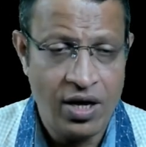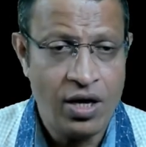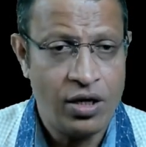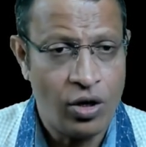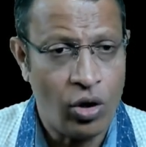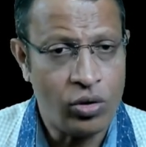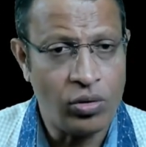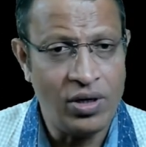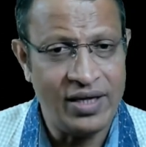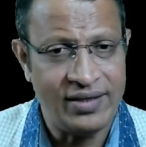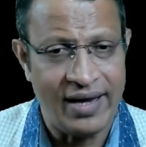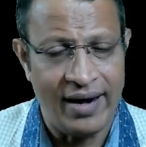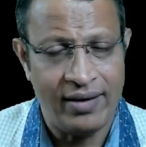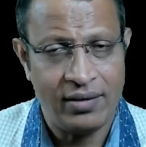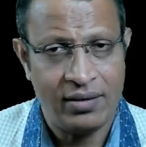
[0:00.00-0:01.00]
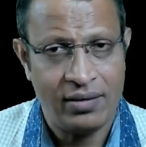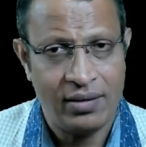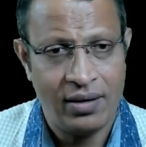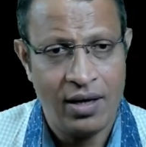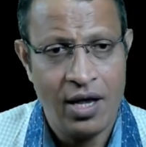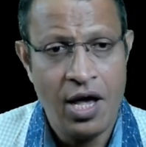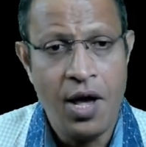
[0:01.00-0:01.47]
Not only that,
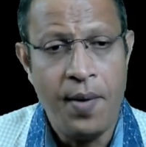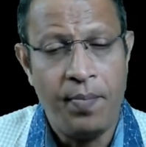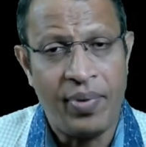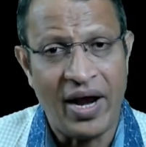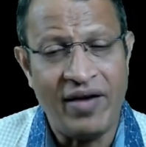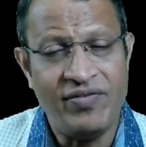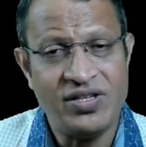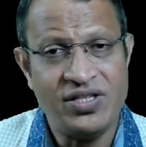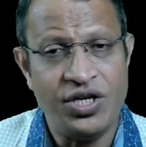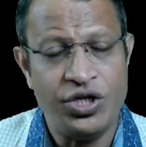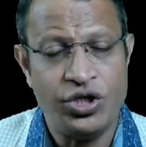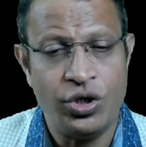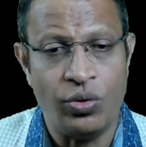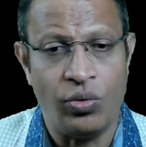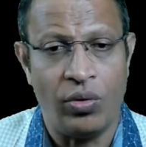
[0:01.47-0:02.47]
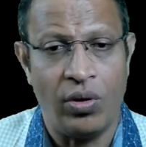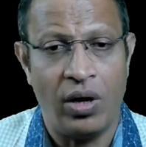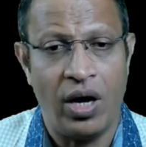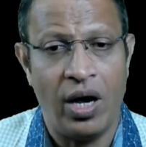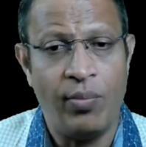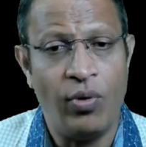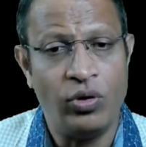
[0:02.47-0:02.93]
privacy issue
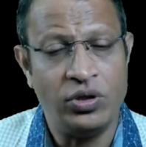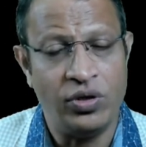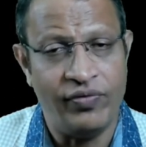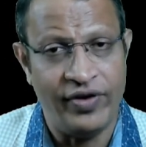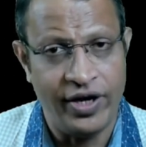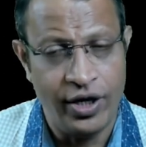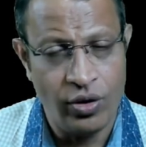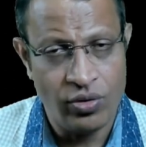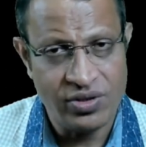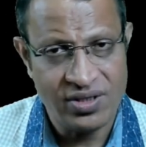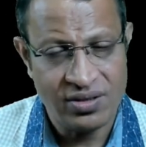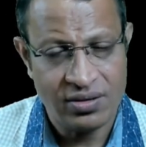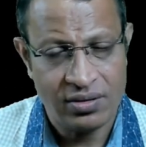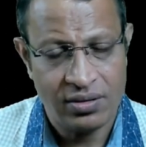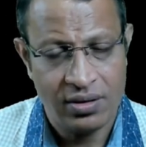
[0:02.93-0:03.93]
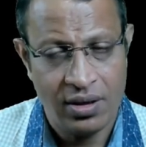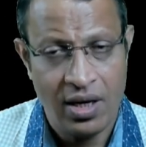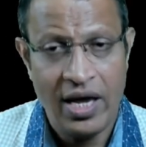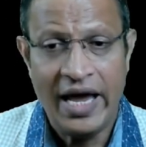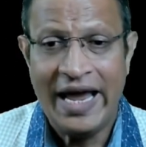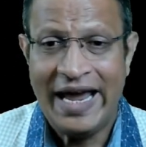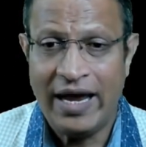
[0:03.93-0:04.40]
about the videos
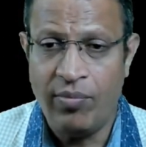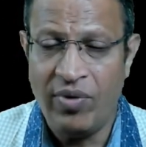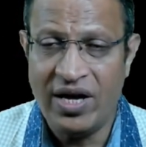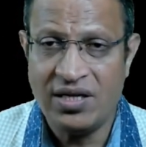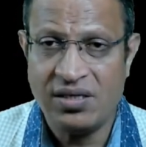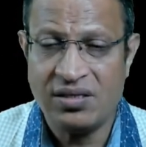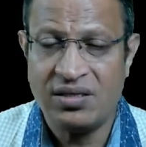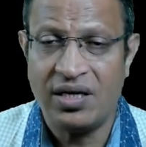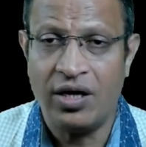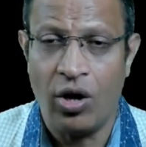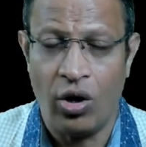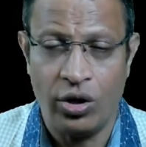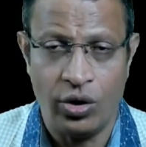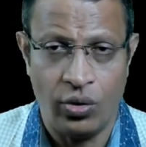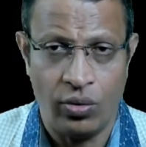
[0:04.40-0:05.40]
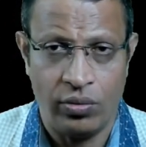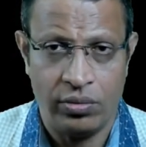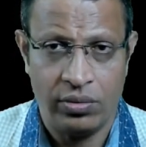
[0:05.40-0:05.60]
images and audio.